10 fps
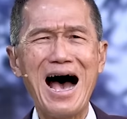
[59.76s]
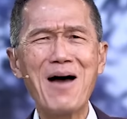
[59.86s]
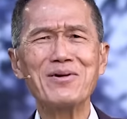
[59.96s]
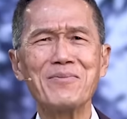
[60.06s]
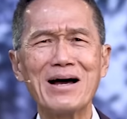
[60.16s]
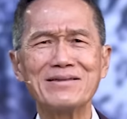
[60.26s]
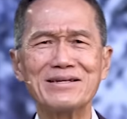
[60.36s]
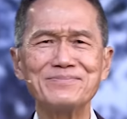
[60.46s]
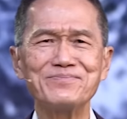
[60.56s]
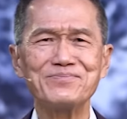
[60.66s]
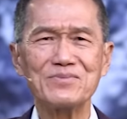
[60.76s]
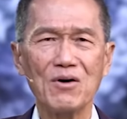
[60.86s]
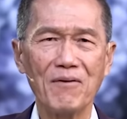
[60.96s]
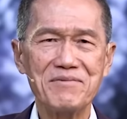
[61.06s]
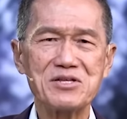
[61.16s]
I'm reminded
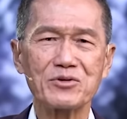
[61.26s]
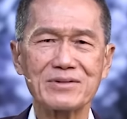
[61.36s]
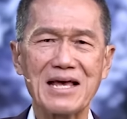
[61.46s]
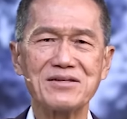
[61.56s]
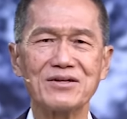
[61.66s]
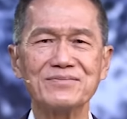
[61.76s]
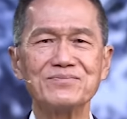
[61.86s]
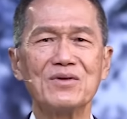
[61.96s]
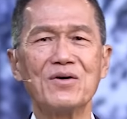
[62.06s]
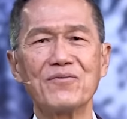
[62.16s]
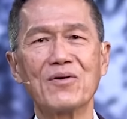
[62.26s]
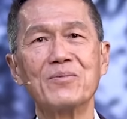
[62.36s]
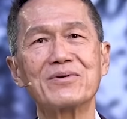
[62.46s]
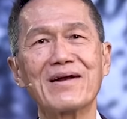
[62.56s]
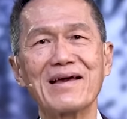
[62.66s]
of this quotation
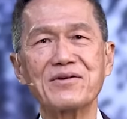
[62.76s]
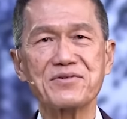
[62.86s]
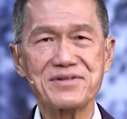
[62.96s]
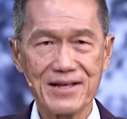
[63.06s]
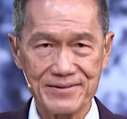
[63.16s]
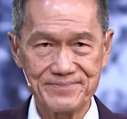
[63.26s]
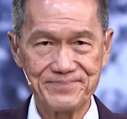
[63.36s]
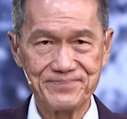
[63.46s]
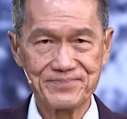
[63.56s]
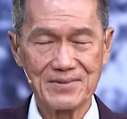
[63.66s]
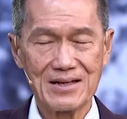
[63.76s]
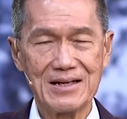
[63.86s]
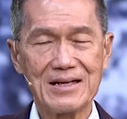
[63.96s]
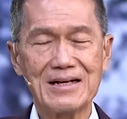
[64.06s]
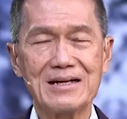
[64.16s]
from Craig Groeschel.
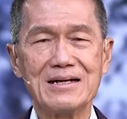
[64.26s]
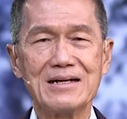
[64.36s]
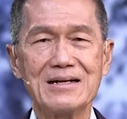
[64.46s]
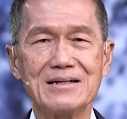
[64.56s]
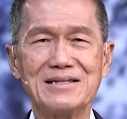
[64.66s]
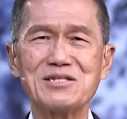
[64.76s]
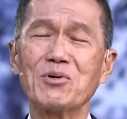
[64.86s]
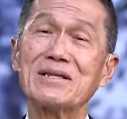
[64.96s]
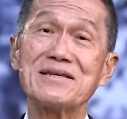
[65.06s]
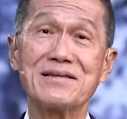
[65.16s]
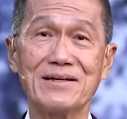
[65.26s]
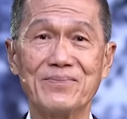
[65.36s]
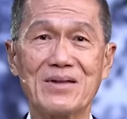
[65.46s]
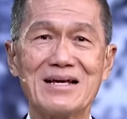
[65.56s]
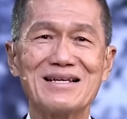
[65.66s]
This is what he
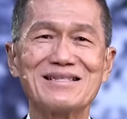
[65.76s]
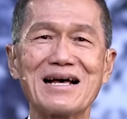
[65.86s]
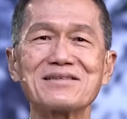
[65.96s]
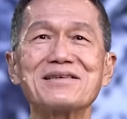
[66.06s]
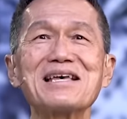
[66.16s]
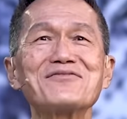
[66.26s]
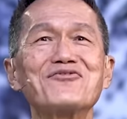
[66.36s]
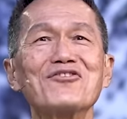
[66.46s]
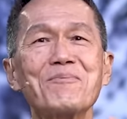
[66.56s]
said: "Successful